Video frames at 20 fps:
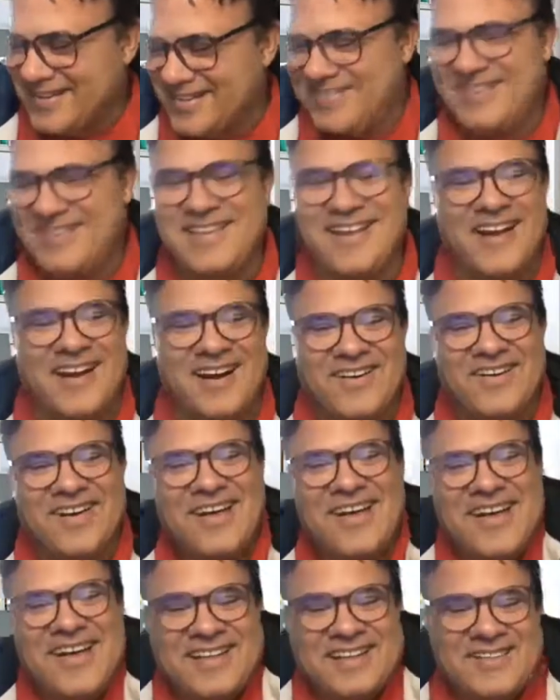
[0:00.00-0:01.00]
So
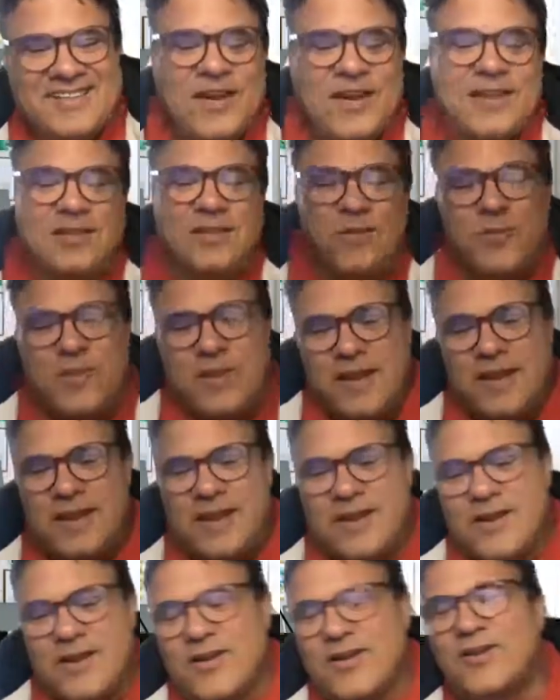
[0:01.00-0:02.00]
it's that great is, to be
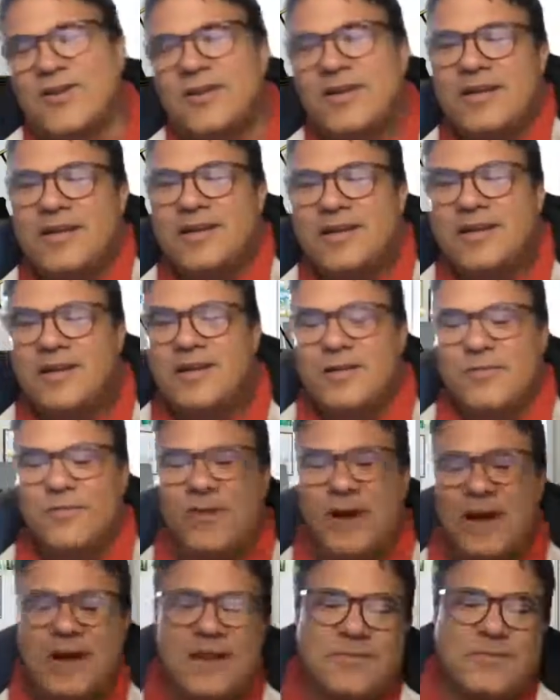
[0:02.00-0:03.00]
here. Is.
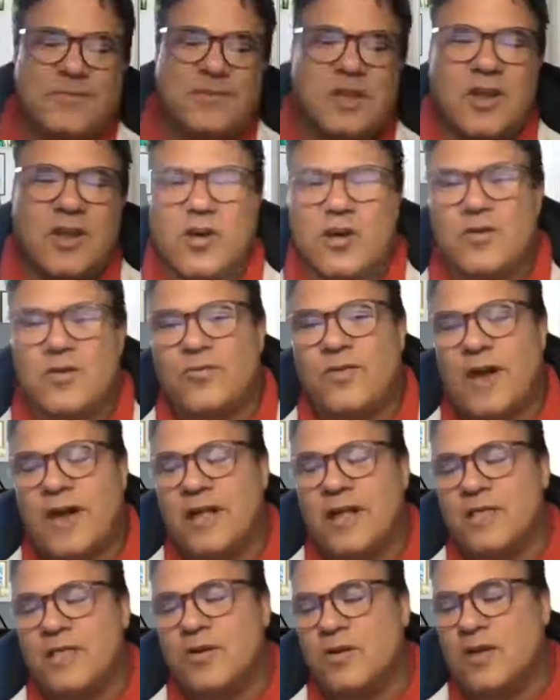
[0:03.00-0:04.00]
My name's Gary
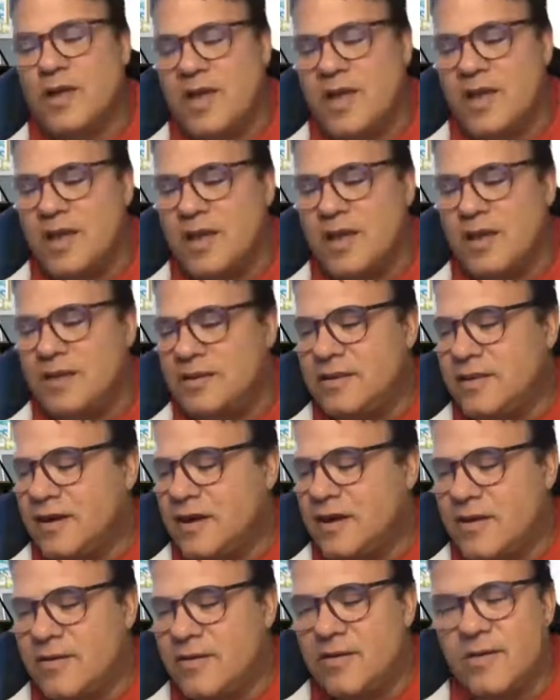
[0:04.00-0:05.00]
Fowler, and
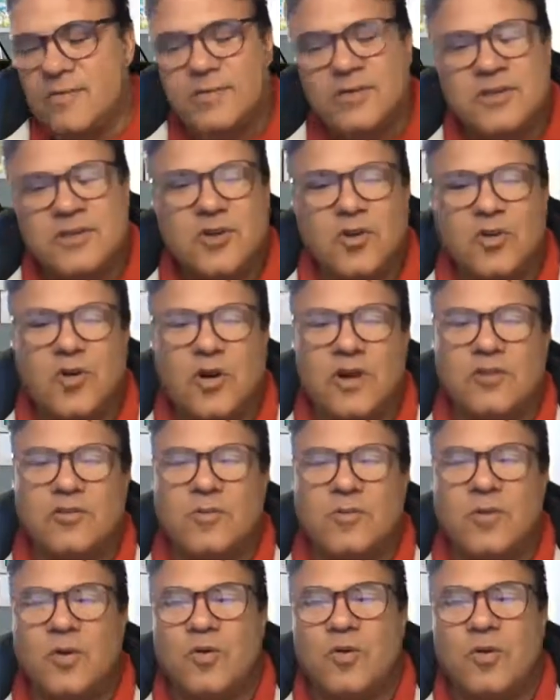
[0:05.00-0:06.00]
uh, I'm a serial
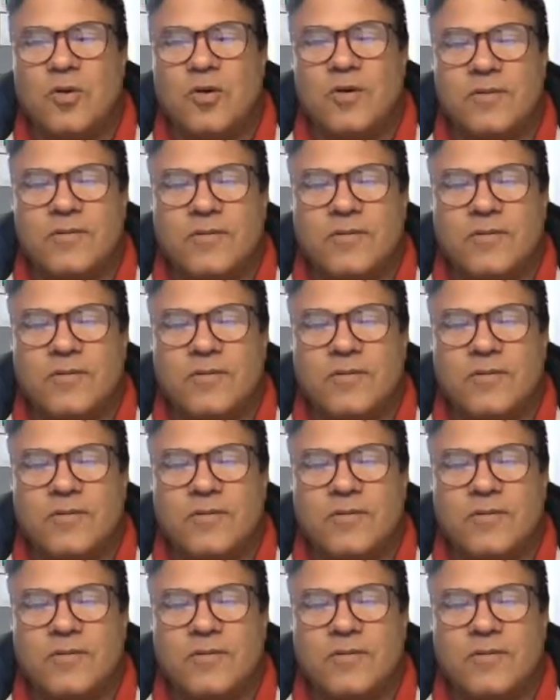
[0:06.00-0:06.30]
entrepreneur.